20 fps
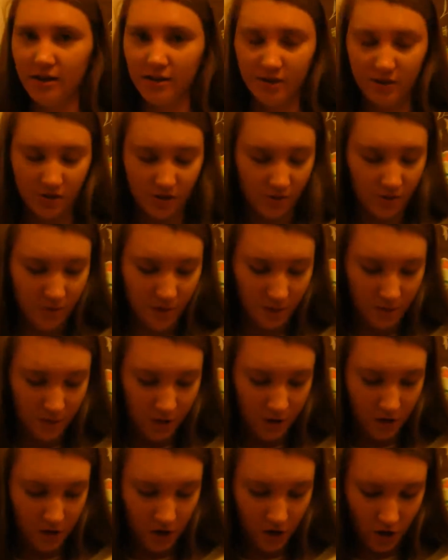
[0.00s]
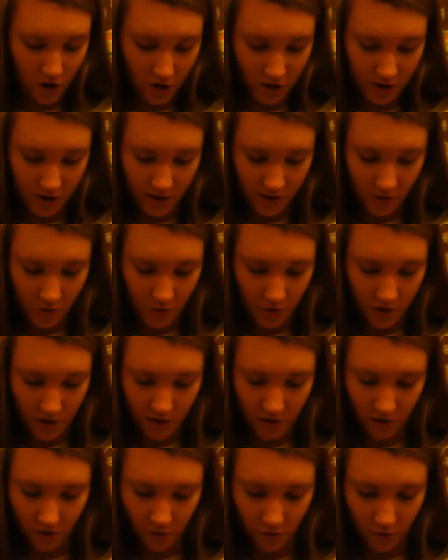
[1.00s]
So maybe she heard someone
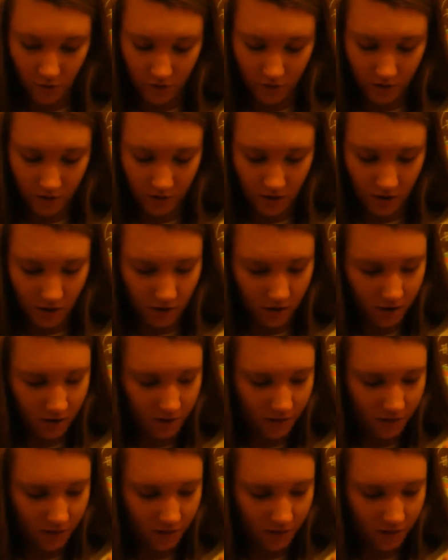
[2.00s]
in the cornstalk.